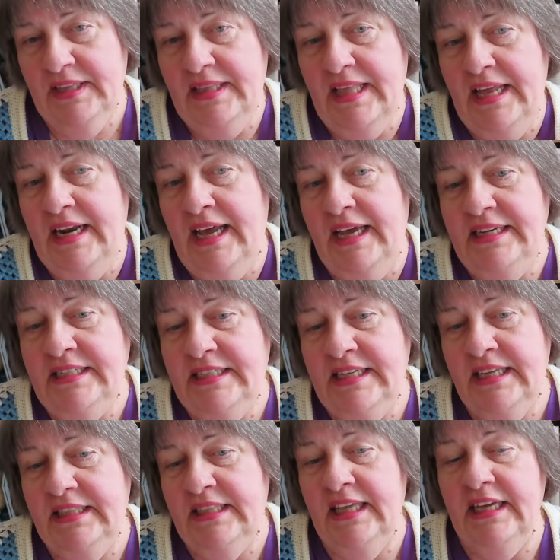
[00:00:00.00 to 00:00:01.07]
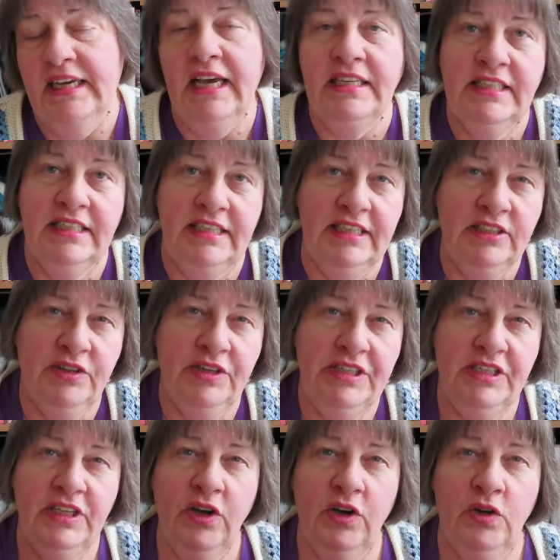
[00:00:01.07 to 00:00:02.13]
Then I did the gusset
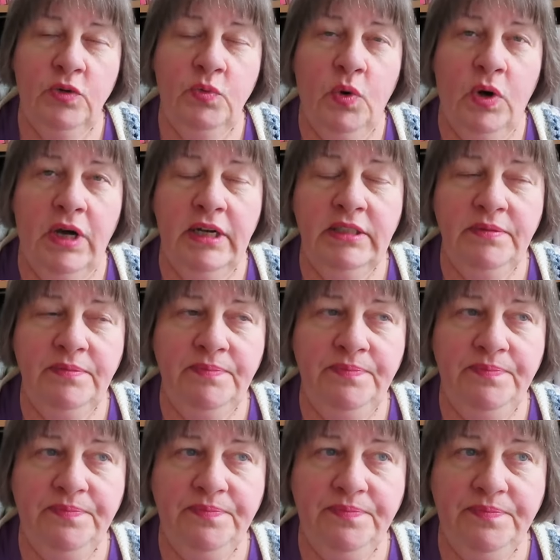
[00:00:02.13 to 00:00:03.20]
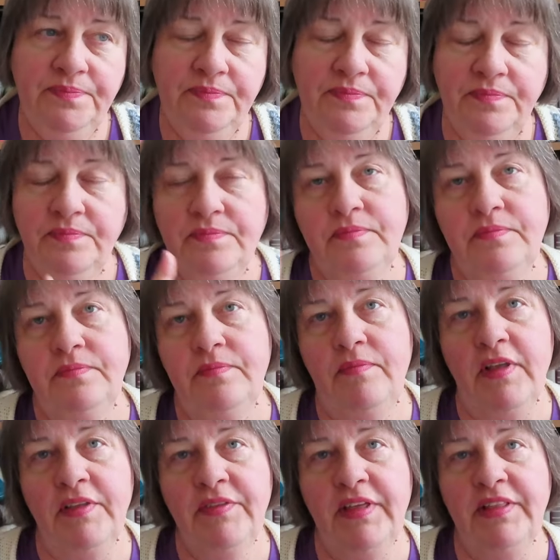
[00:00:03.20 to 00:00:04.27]
increasing on one,
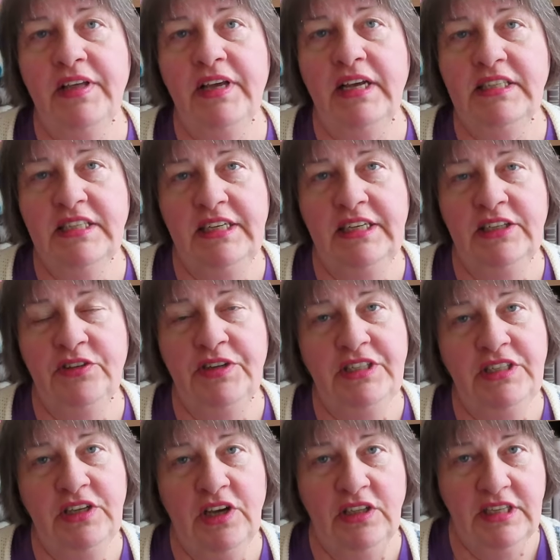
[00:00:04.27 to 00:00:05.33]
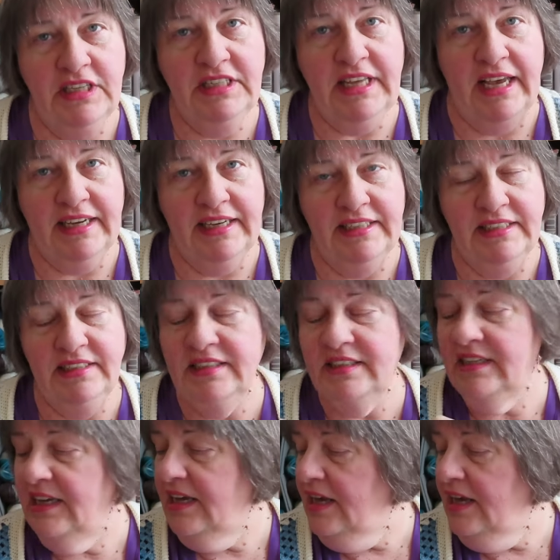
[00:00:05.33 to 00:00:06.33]
then the gusset increasing on the second.